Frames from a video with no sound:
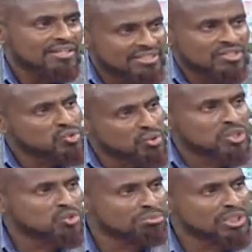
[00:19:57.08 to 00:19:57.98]
Is a story
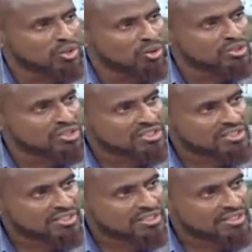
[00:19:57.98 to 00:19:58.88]
to be told
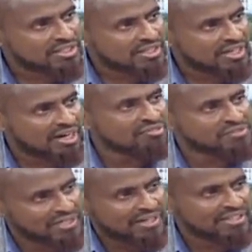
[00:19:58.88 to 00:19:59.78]

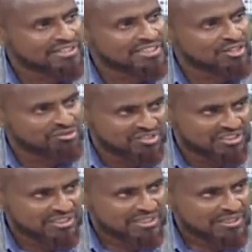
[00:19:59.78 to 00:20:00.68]
after he's